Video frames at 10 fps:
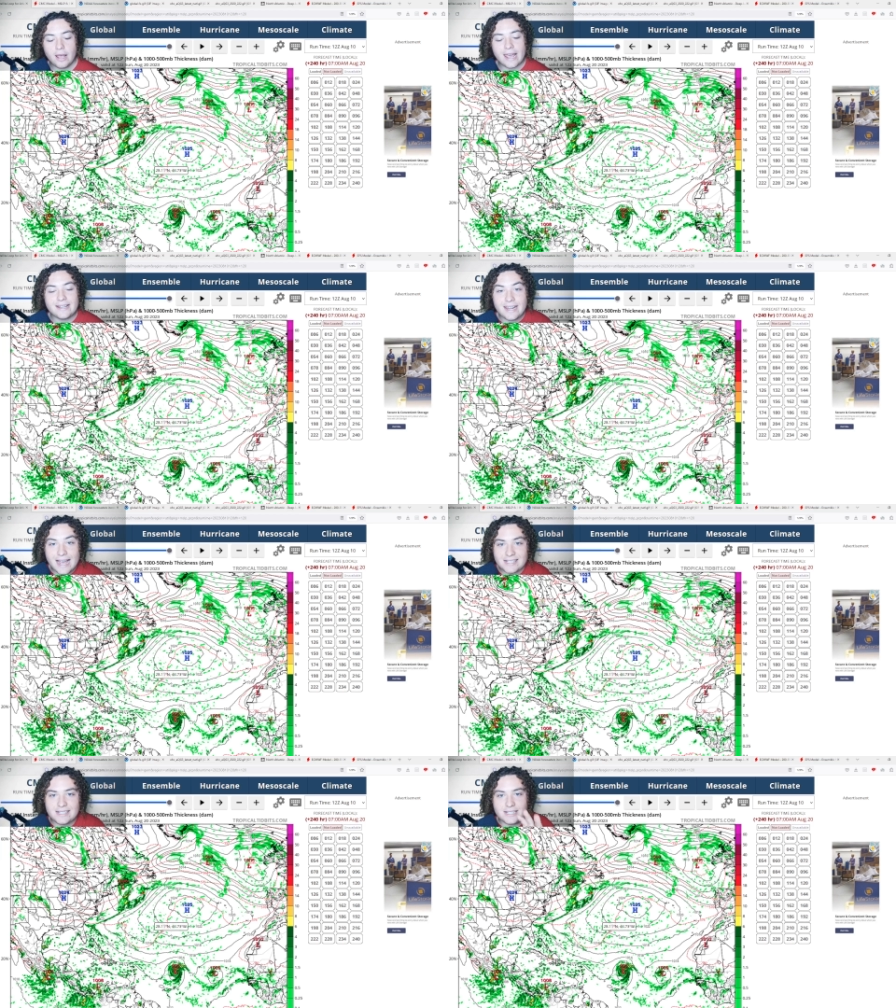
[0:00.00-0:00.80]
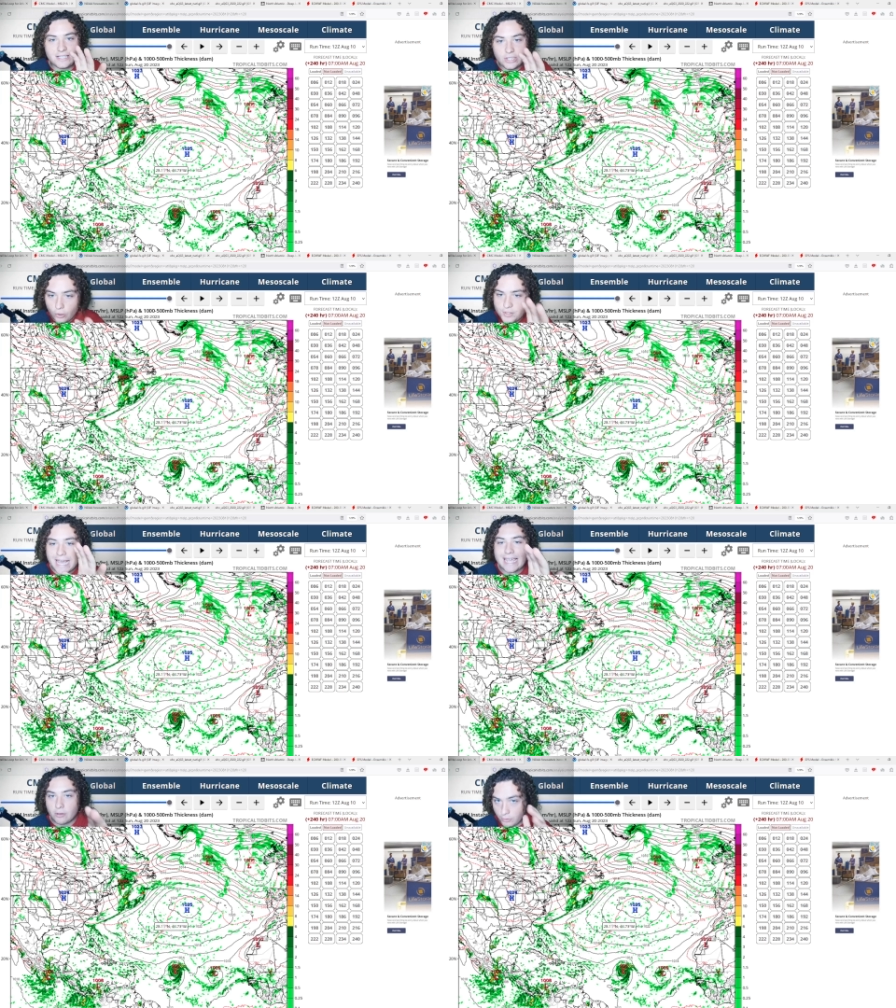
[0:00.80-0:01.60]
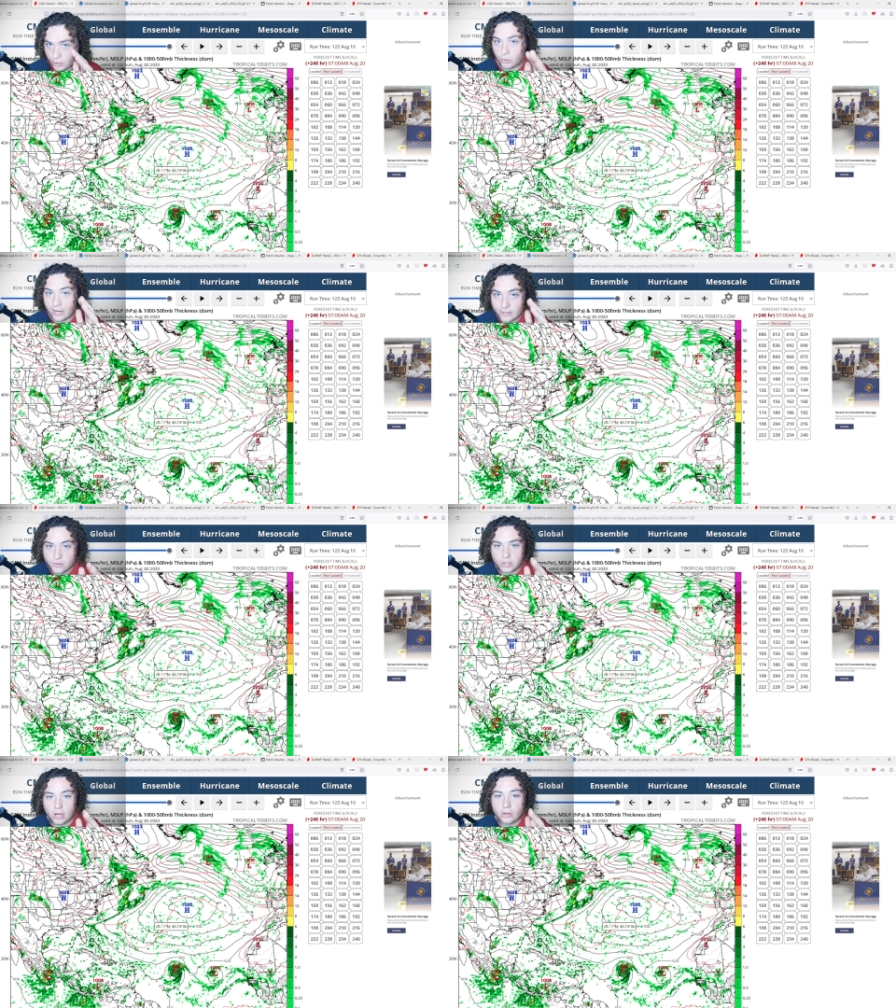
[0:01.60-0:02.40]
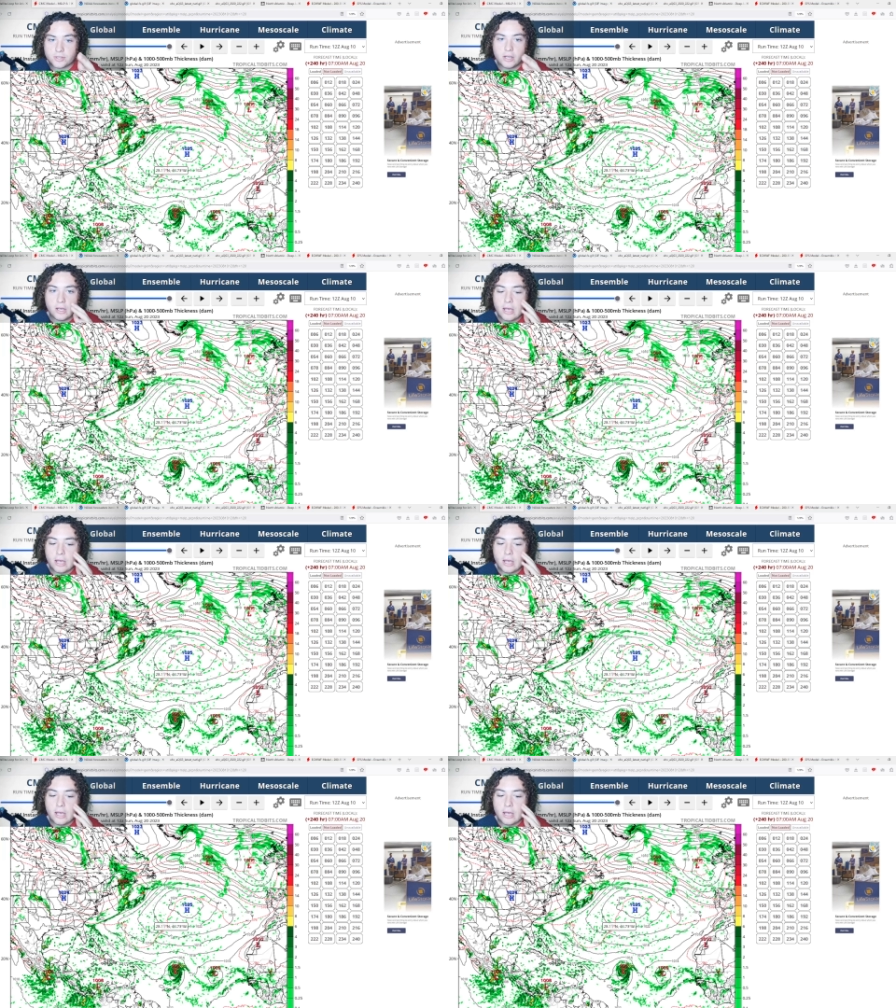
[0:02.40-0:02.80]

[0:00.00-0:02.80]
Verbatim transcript: And yes, still take it with a grain of salt,